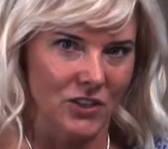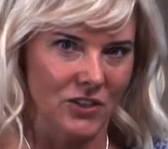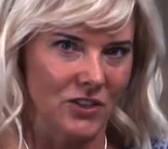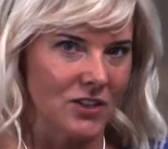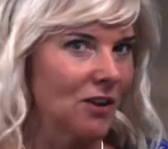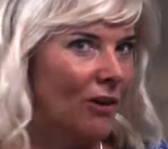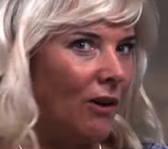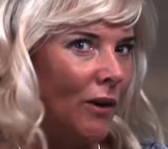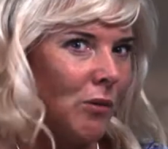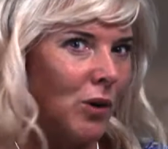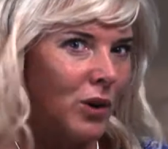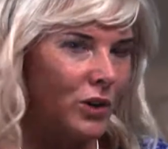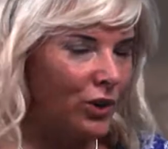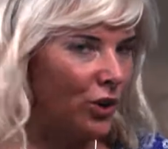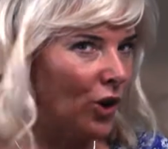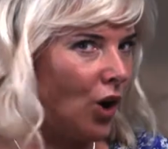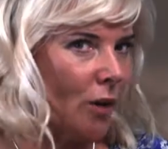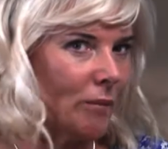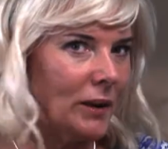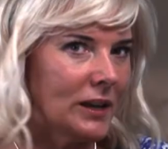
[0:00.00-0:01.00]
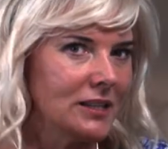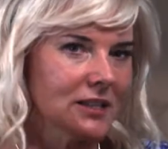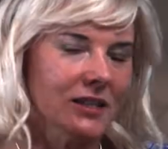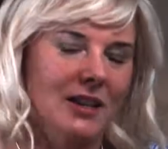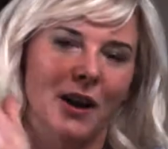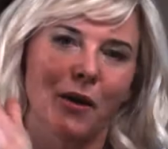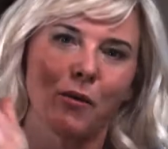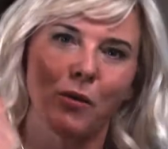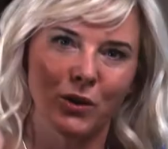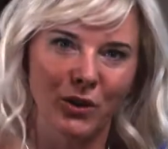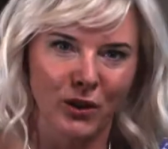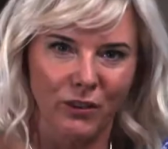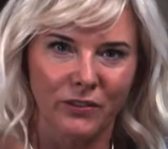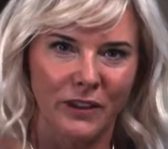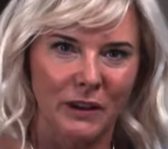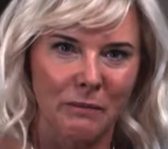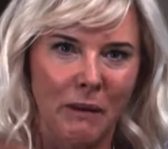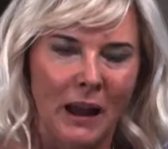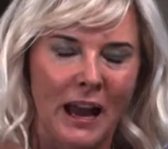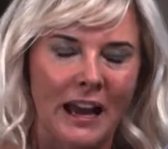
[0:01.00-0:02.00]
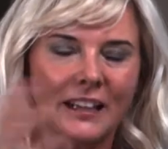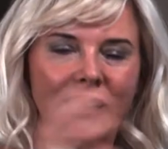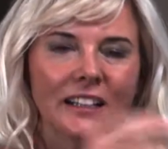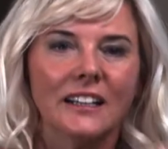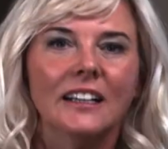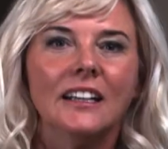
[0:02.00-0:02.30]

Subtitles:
So I want your comments and I want your feedback.